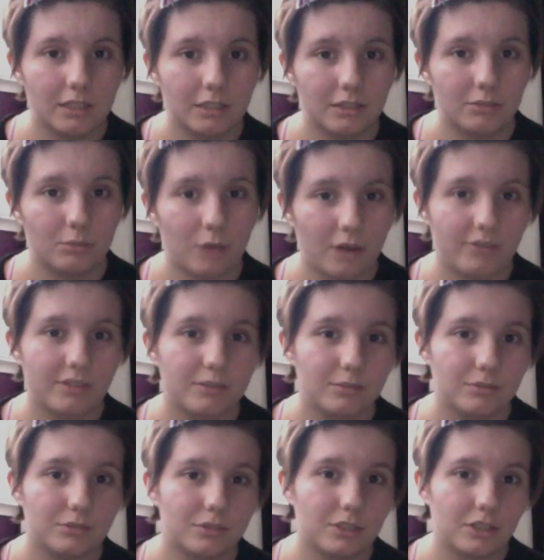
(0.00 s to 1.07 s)
where it's
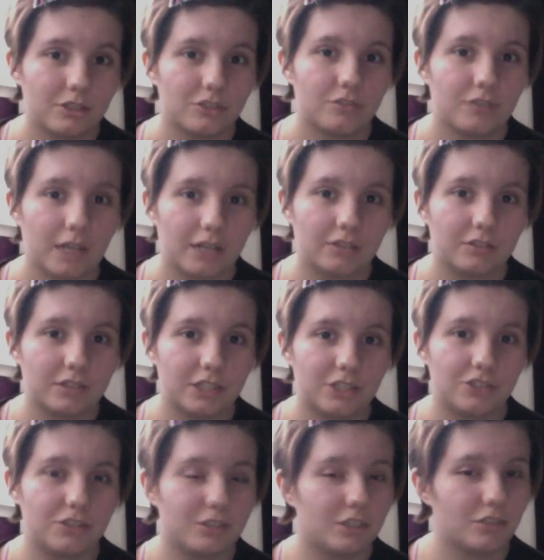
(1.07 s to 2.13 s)
such a rare
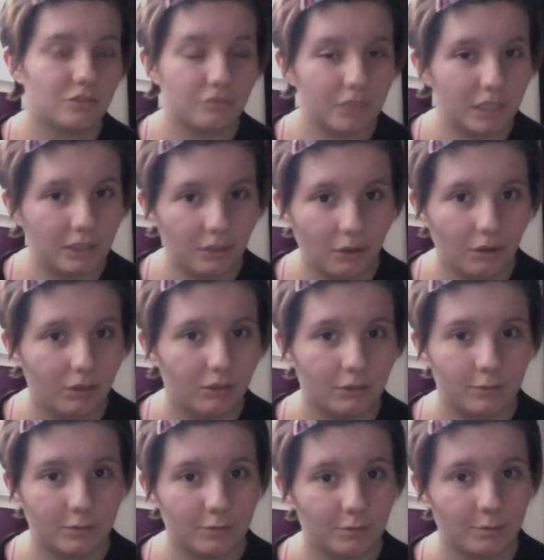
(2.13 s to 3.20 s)
condition, there's really not a lot
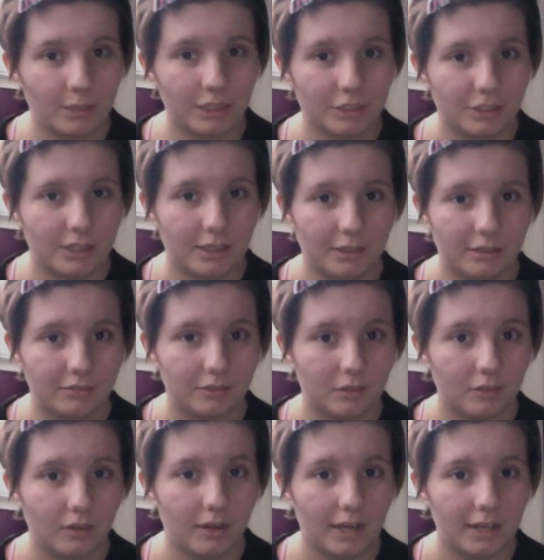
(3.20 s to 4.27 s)
of information out there
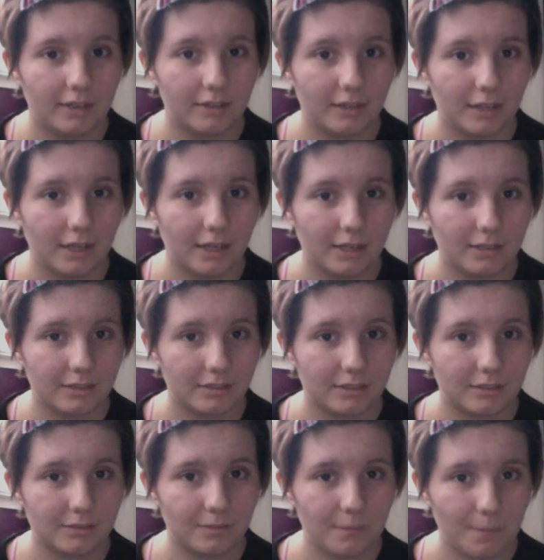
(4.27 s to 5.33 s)
online, and
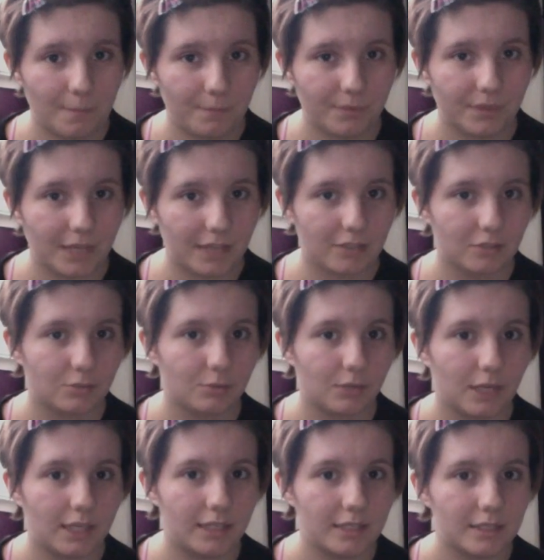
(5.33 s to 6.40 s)
that's
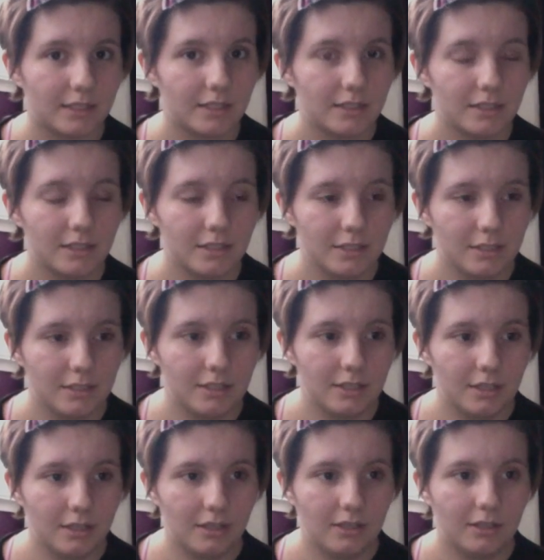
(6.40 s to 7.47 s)
why
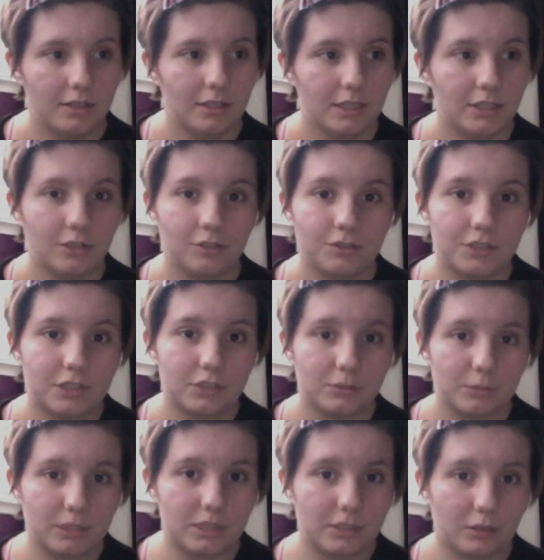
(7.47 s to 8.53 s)
it obviously took
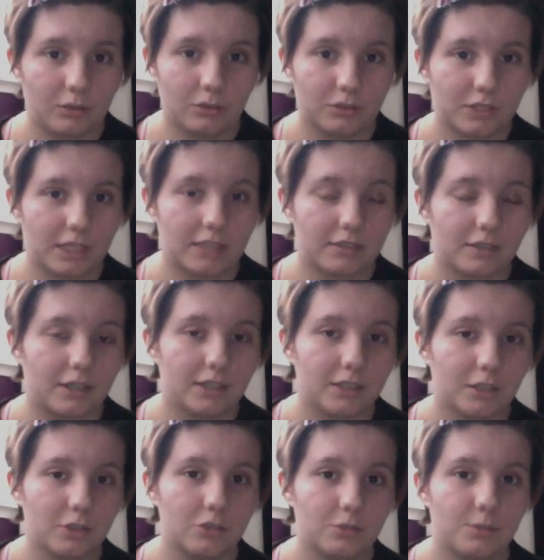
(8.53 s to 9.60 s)
me so long to get
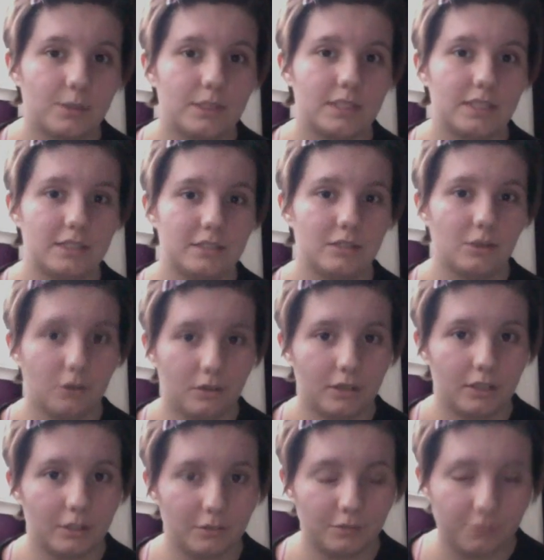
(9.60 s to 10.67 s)
diagnosed, because it's not
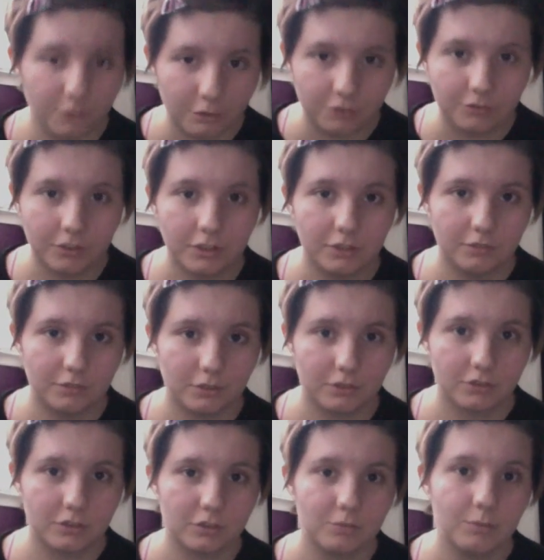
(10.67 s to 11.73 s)
at the forefront of
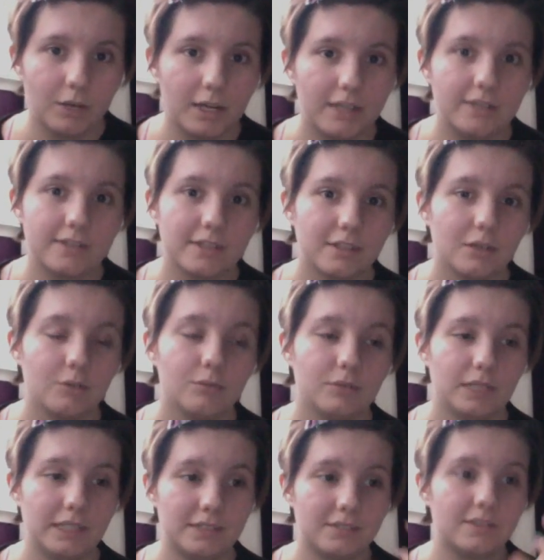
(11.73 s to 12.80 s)
doctors' minds. They don't
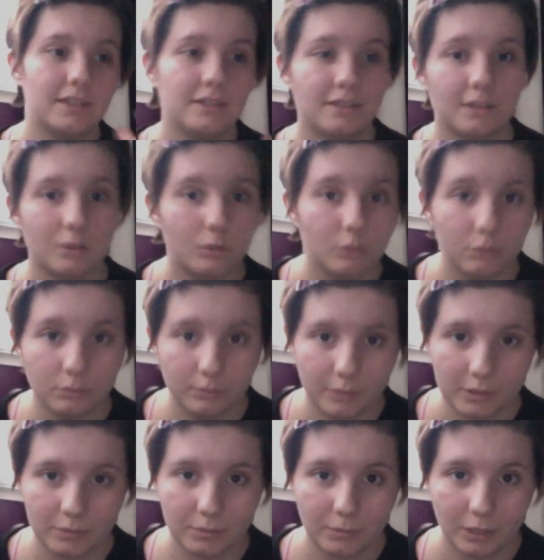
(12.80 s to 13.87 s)
instantly think, oh, it
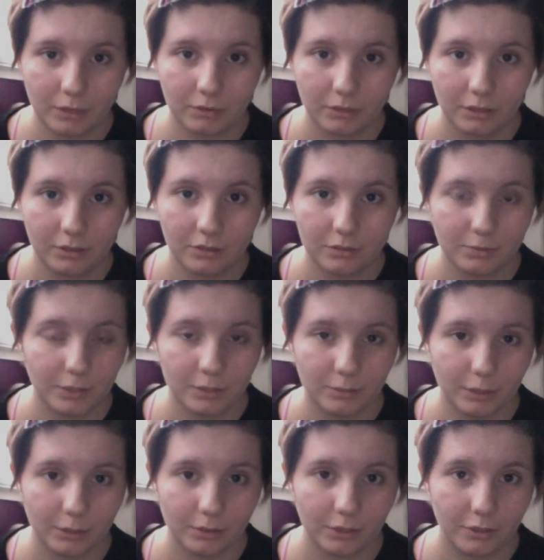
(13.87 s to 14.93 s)
must be spinal
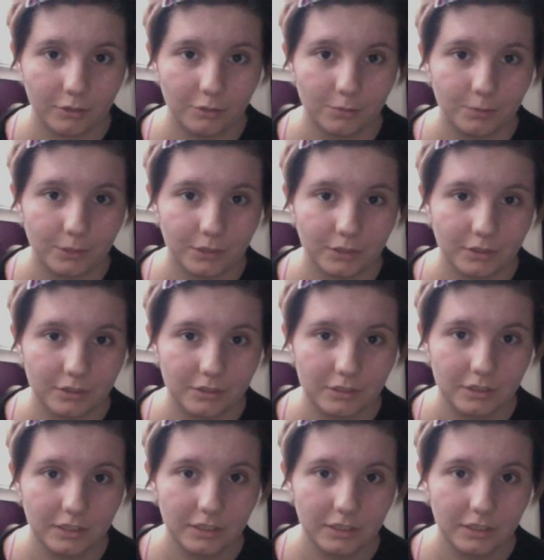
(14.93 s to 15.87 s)
myoclonus, because